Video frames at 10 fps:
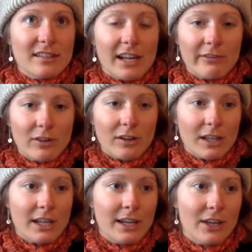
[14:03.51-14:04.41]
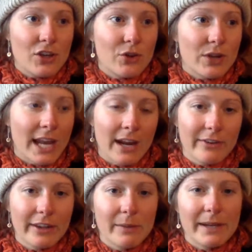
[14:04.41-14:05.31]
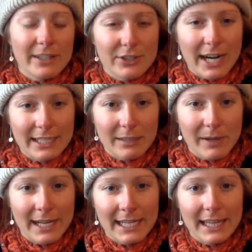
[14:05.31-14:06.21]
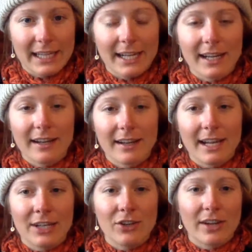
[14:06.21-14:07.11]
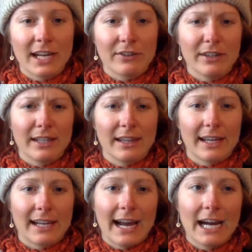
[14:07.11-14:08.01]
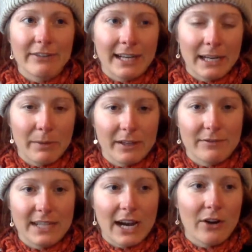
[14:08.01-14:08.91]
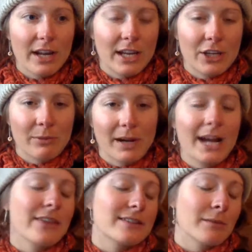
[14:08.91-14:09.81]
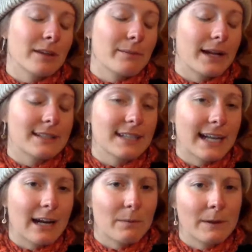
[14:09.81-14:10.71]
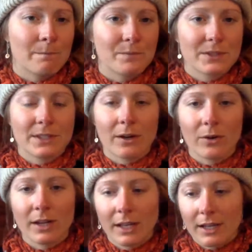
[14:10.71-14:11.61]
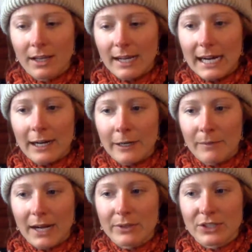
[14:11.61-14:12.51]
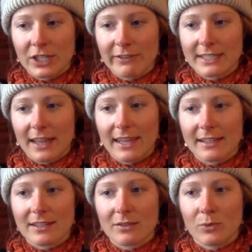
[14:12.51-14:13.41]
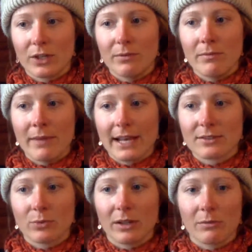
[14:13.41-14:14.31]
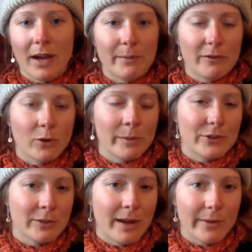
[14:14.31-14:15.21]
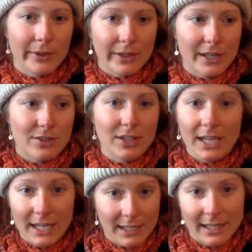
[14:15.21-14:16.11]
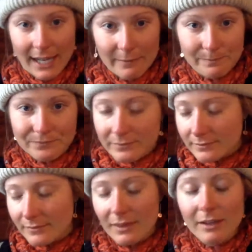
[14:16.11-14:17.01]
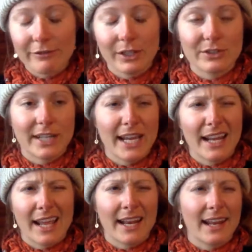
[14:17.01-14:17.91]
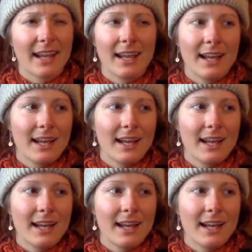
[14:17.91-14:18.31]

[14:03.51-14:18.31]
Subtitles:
this level, you can't really be distracted by anything and you can't really like have any bit of doubt in your mind that something bad's going to happen. So I was nervous that this would mess with my performance or my ability to get into that flow state. And